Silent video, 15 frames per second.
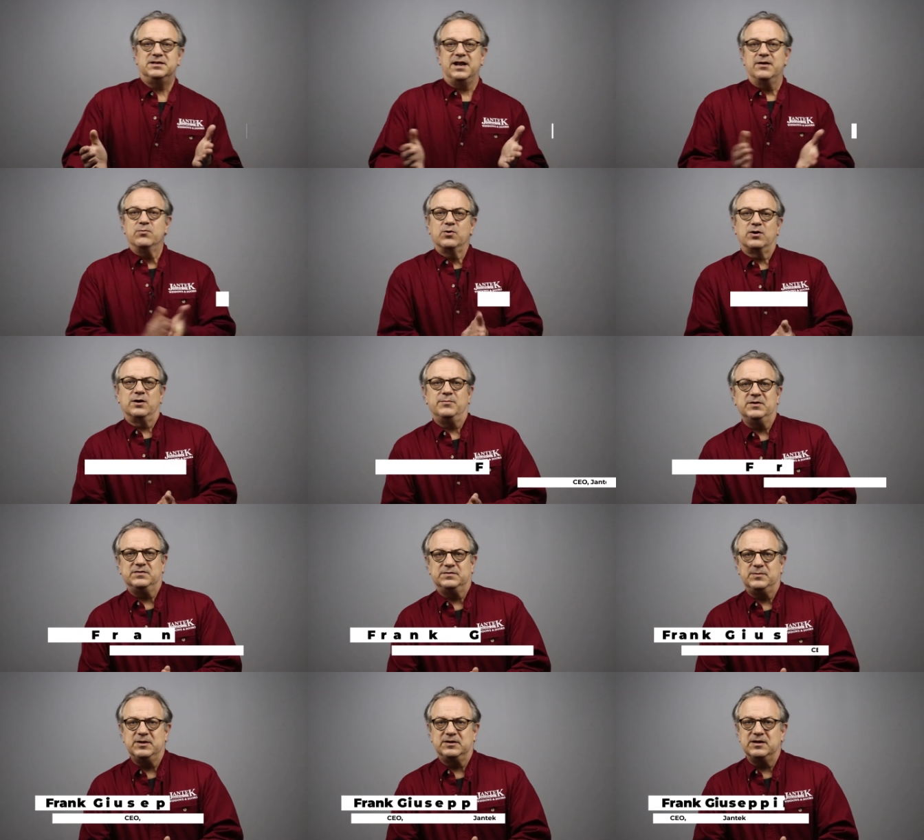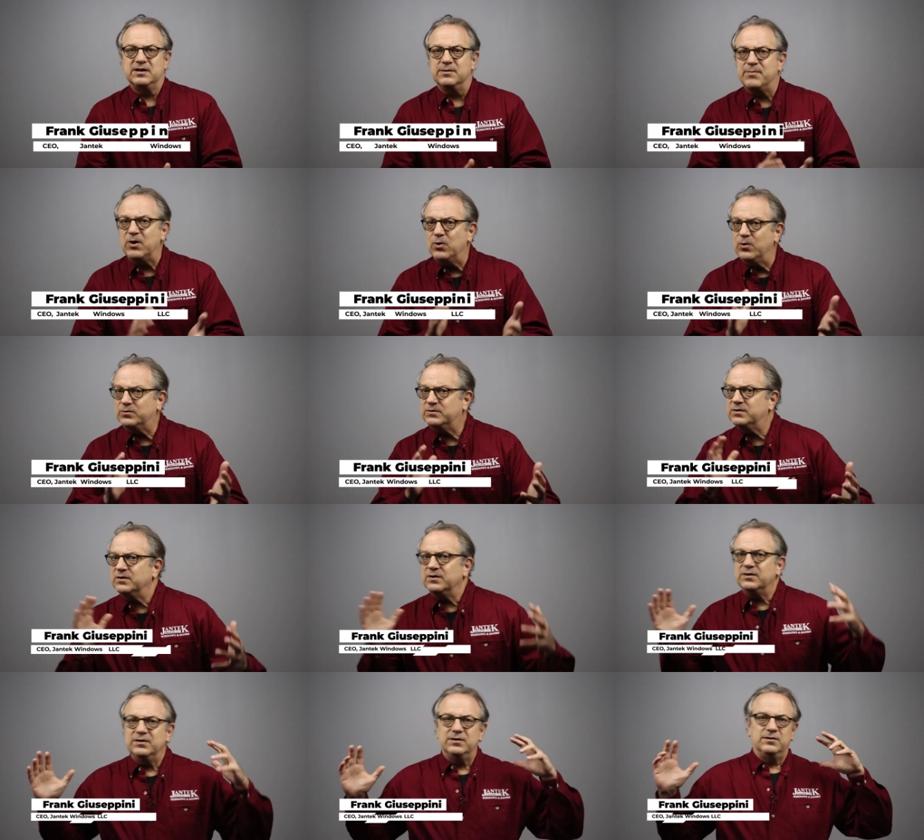Today we're going to be speaking about
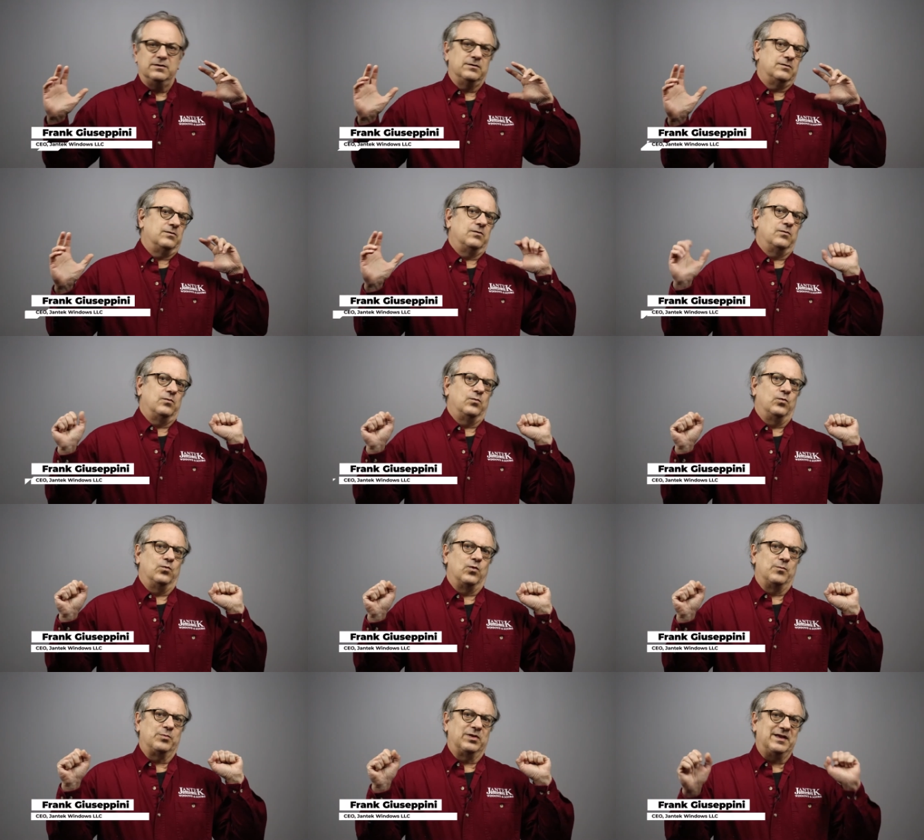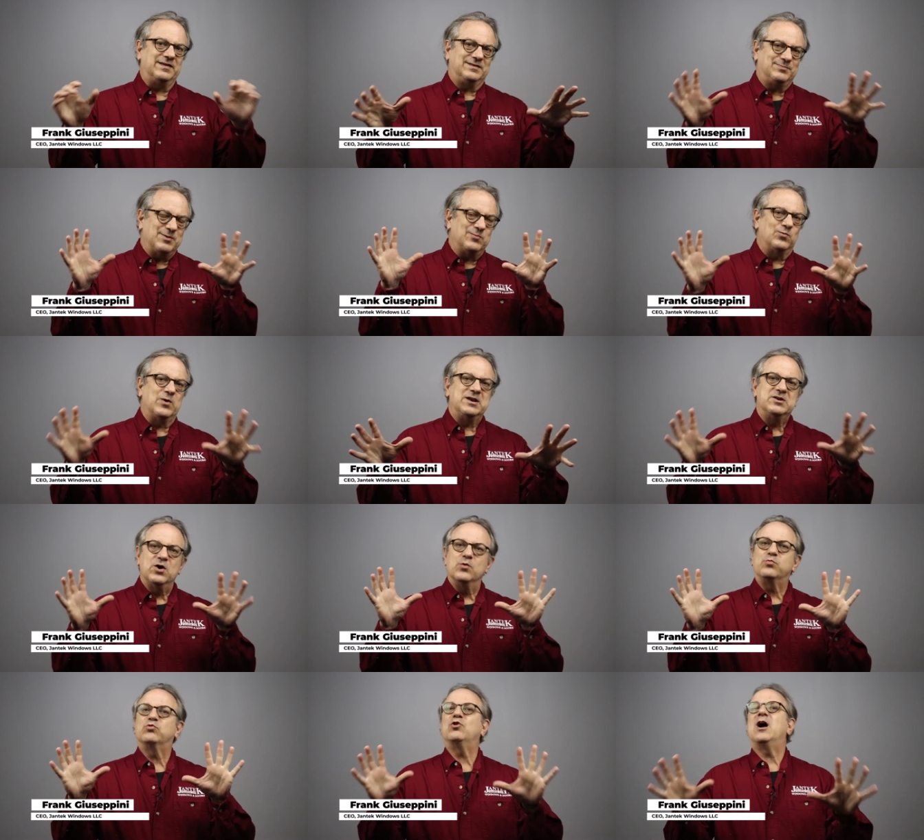replacement
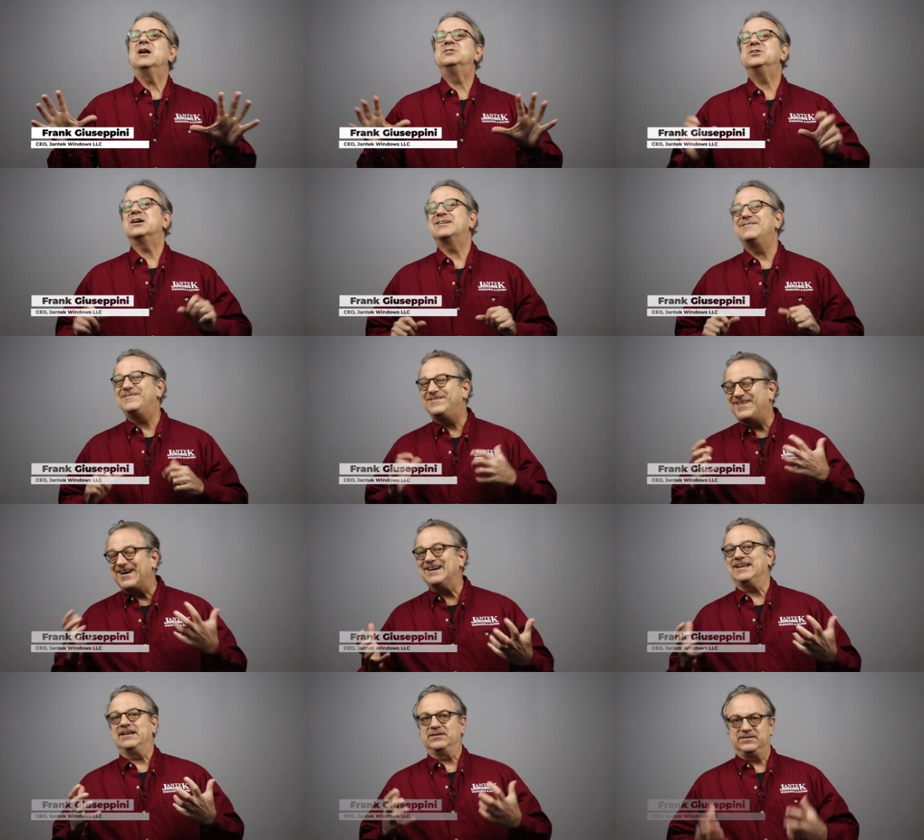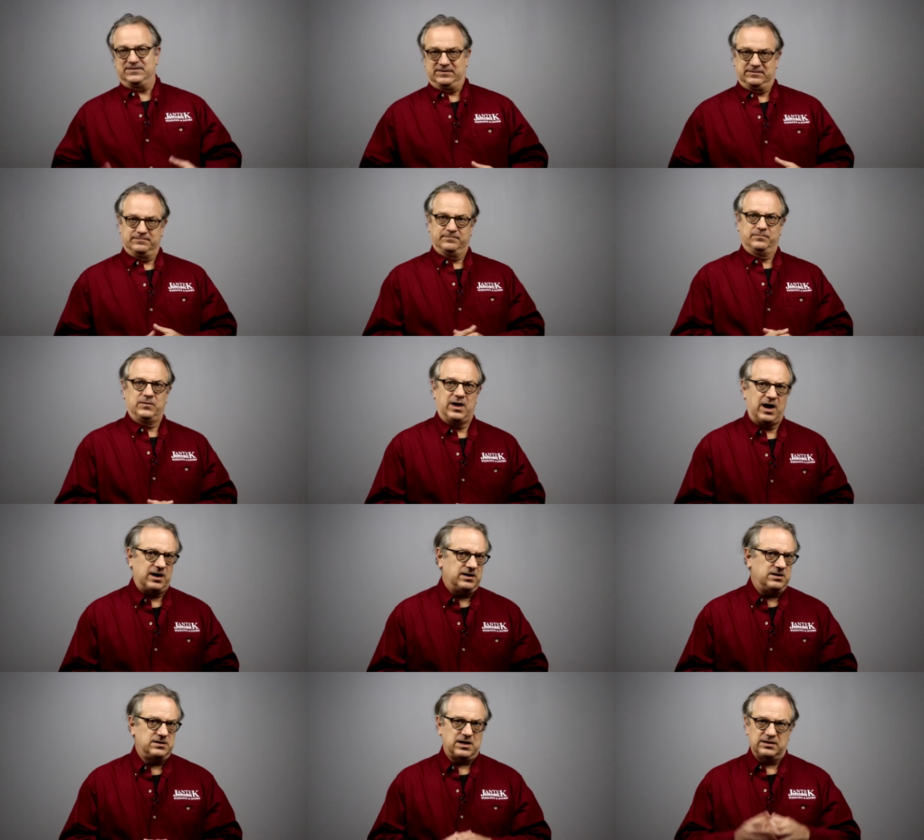window project financing. How
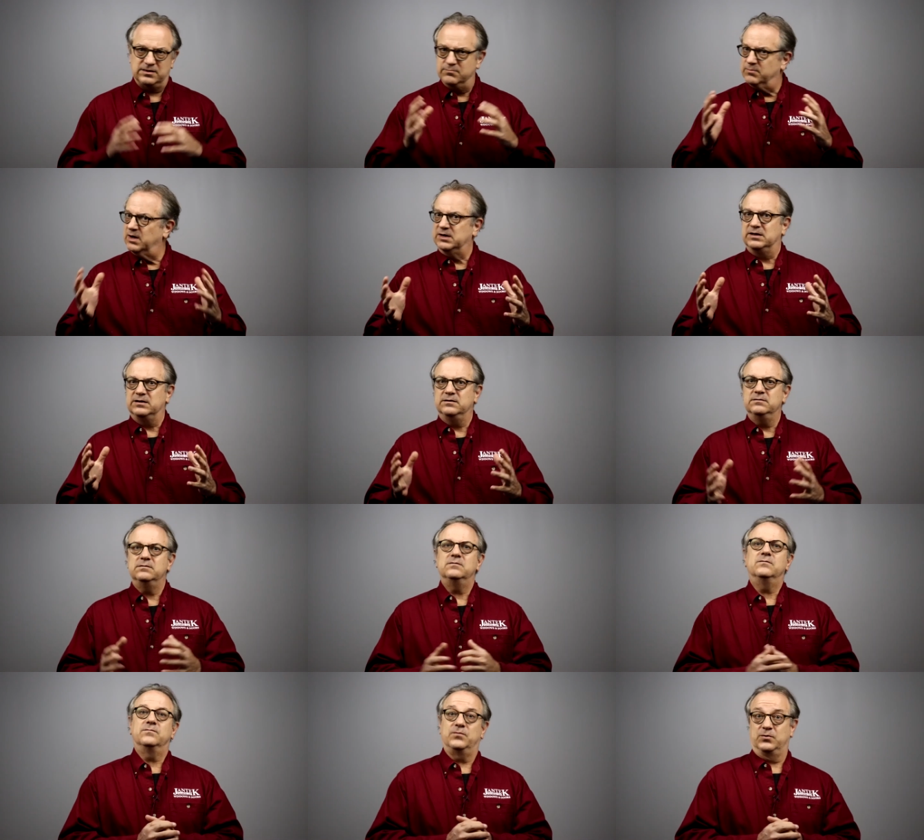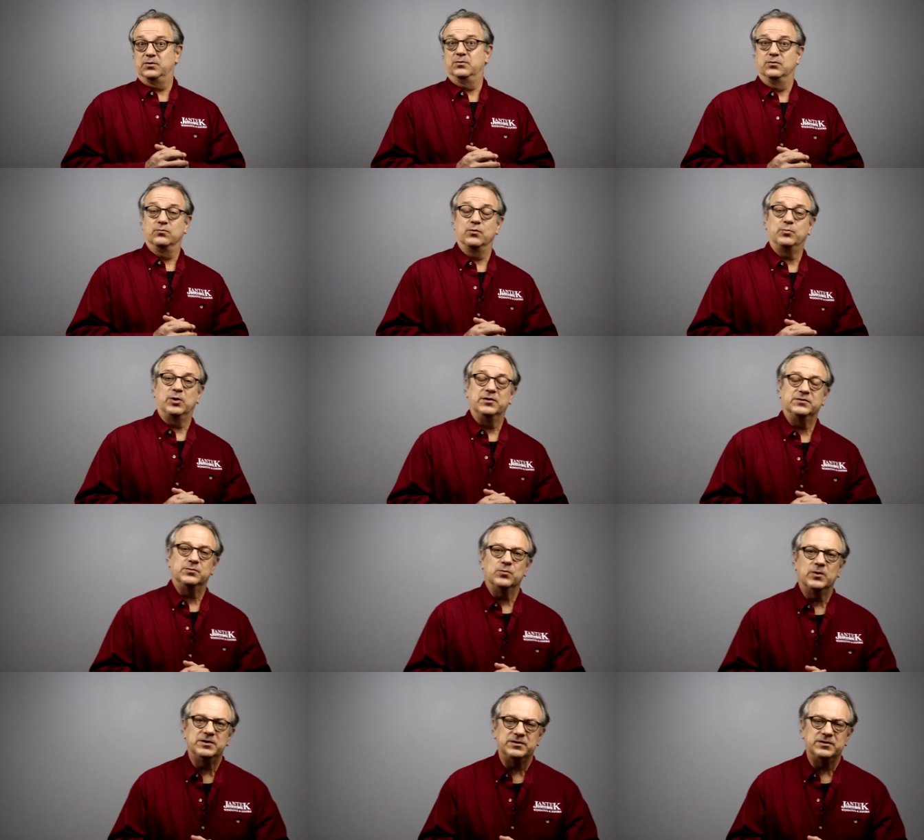do you get the money for your new replacement